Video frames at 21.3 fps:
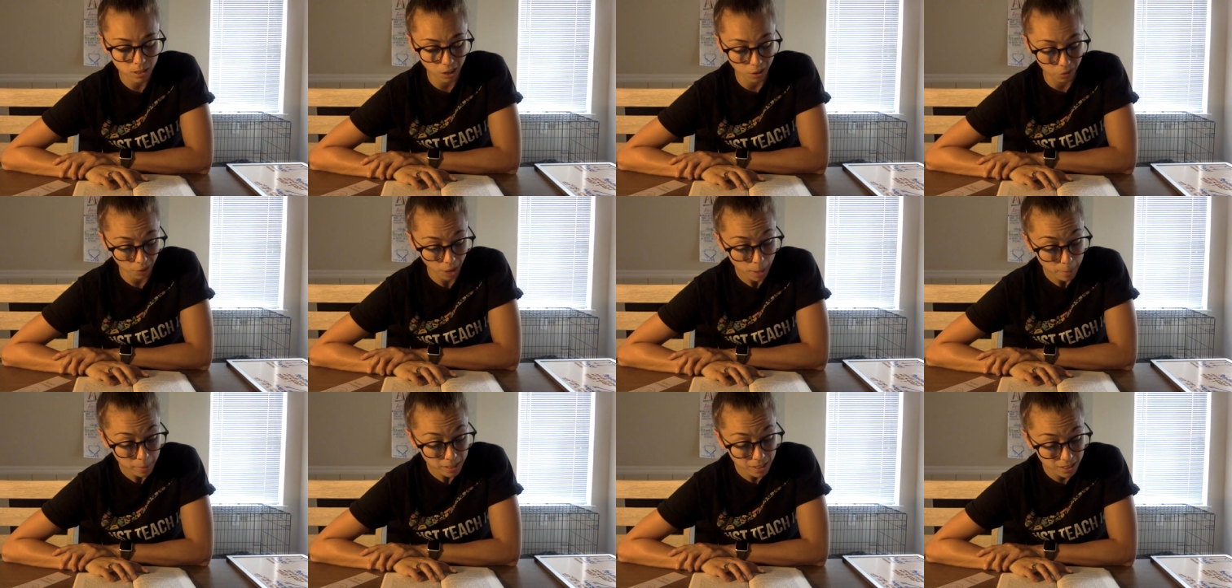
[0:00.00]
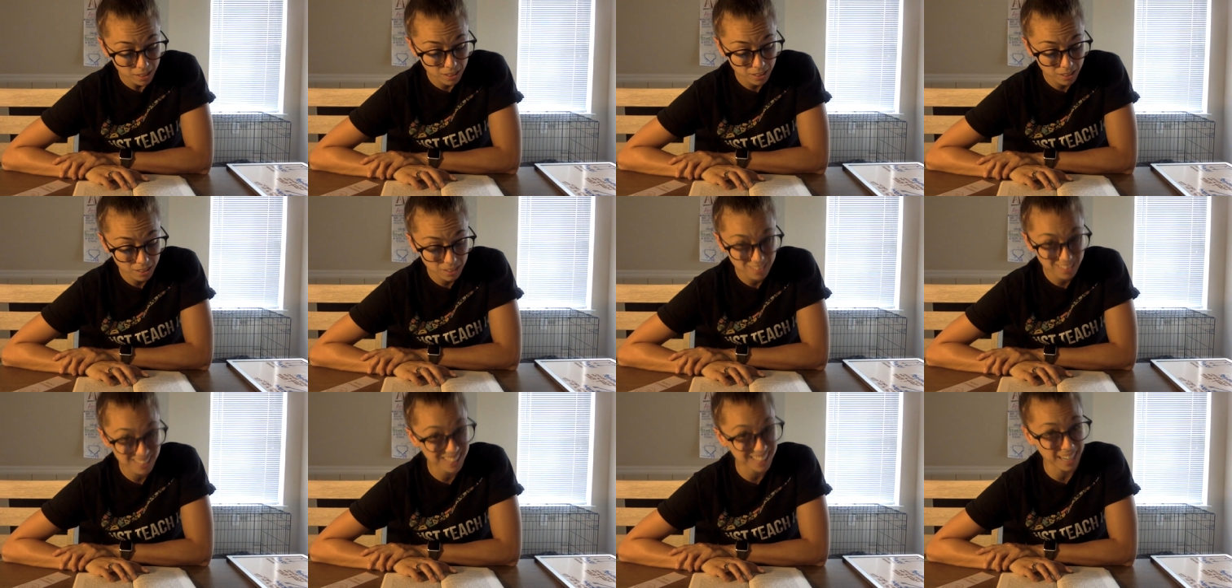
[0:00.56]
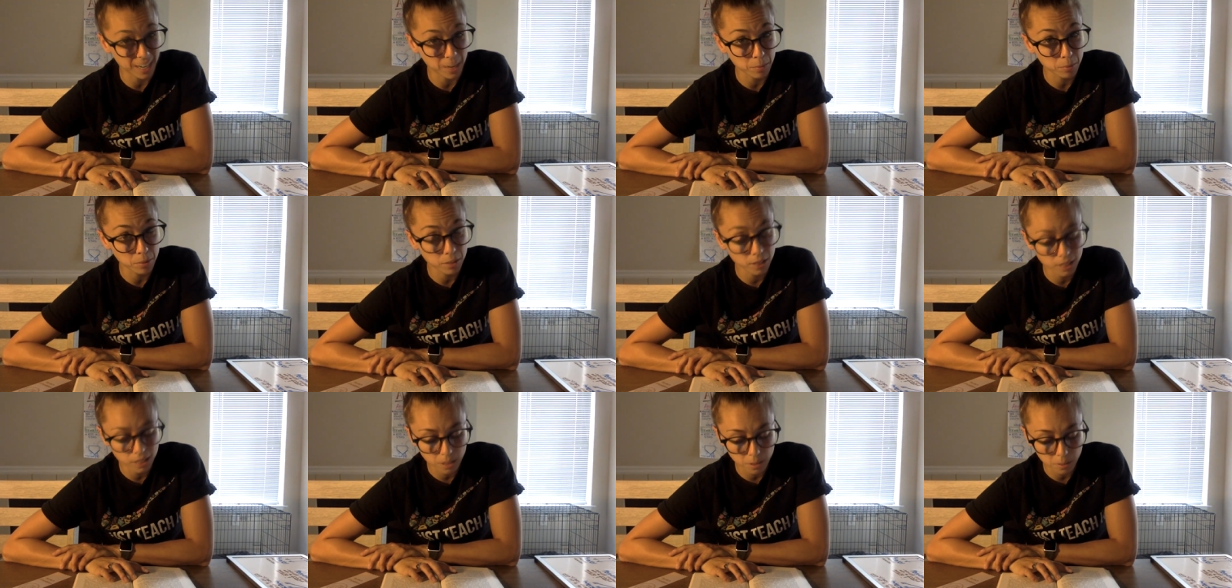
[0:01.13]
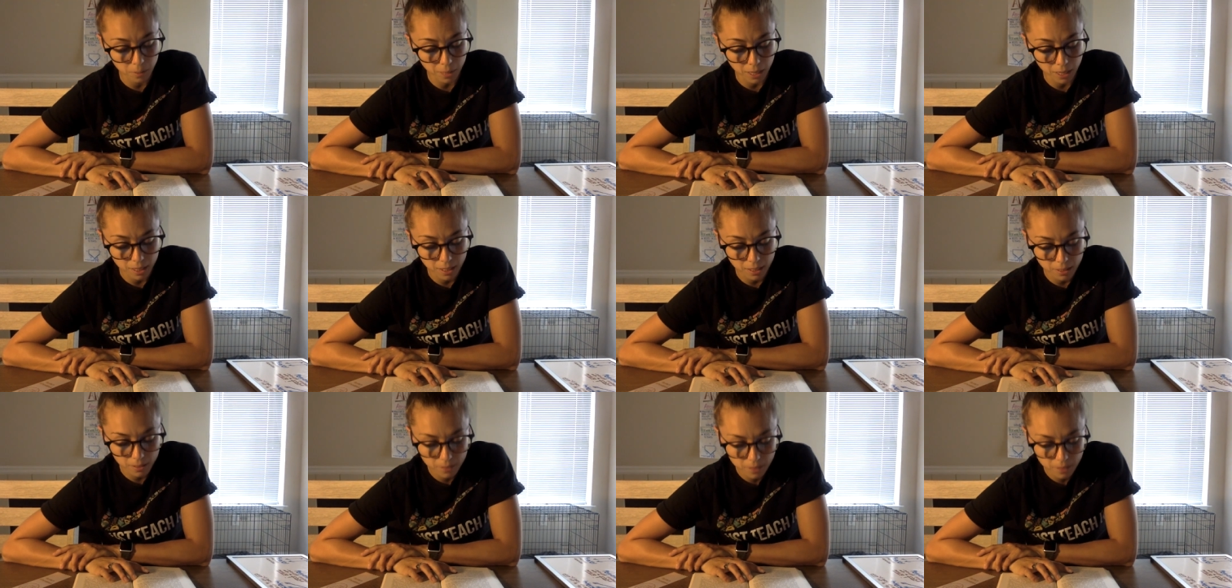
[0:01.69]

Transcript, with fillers: A rabbit? Scampering nearby?